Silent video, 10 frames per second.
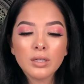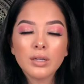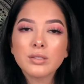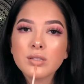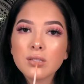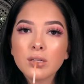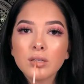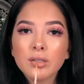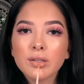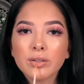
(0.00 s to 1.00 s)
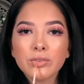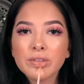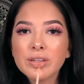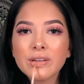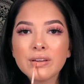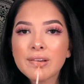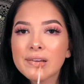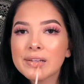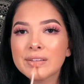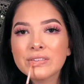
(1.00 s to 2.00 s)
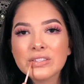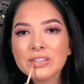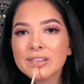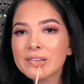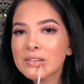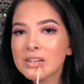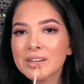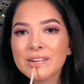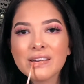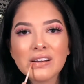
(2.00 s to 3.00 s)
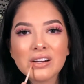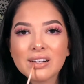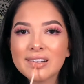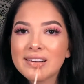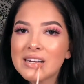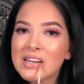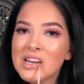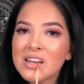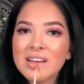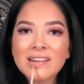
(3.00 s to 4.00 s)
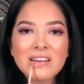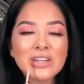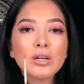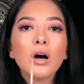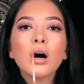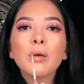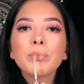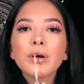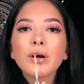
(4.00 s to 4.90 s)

And this is the color Curvy. I'm just gonna go right on top.